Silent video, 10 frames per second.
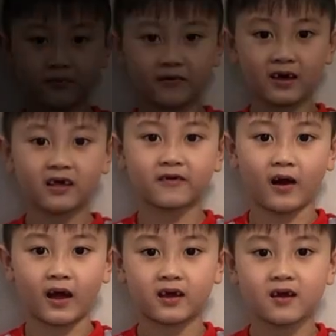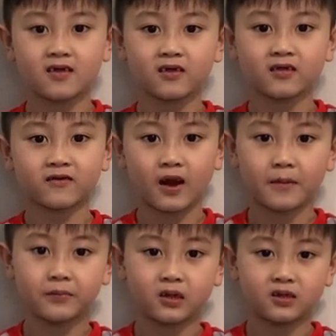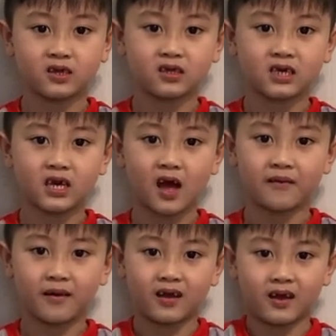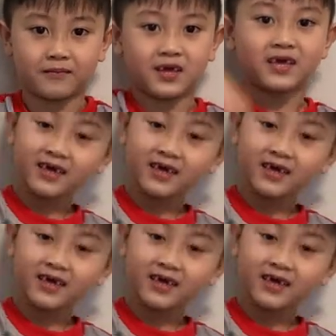please like and subscribe to DIY Hemi.